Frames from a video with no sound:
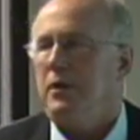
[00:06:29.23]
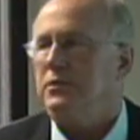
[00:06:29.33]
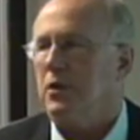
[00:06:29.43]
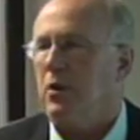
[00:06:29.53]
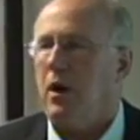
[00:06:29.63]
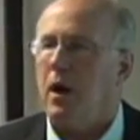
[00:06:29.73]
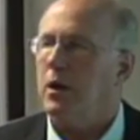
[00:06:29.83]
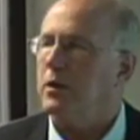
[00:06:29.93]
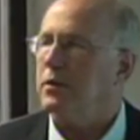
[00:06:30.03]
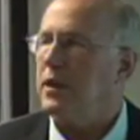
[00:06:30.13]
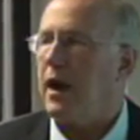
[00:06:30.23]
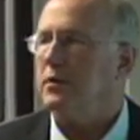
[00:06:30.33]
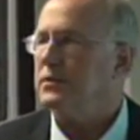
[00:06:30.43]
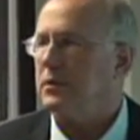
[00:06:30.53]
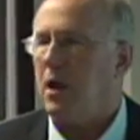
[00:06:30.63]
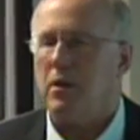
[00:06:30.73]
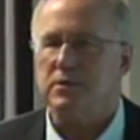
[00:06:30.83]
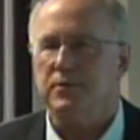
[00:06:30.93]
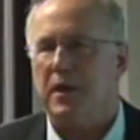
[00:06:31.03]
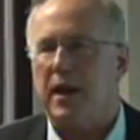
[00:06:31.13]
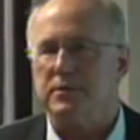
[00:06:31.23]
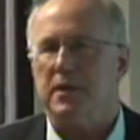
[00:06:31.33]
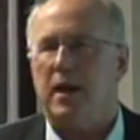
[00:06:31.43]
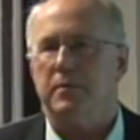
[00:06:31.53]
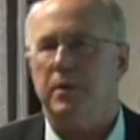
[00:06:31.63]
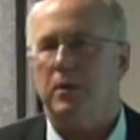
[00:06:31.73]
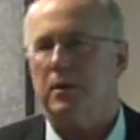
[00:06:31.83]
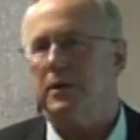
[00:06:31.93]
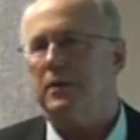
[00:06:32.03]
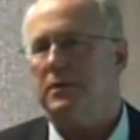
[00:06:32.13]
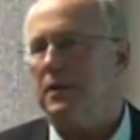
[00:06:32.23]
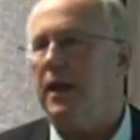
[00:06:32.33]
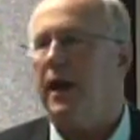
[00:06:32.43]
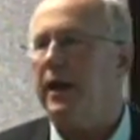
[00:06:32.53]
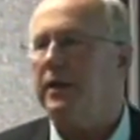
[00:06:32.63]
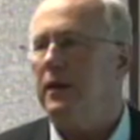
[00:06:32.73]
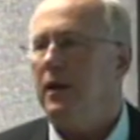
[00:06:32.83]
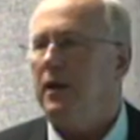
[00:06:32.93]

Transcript: So $100,000 of tax liability today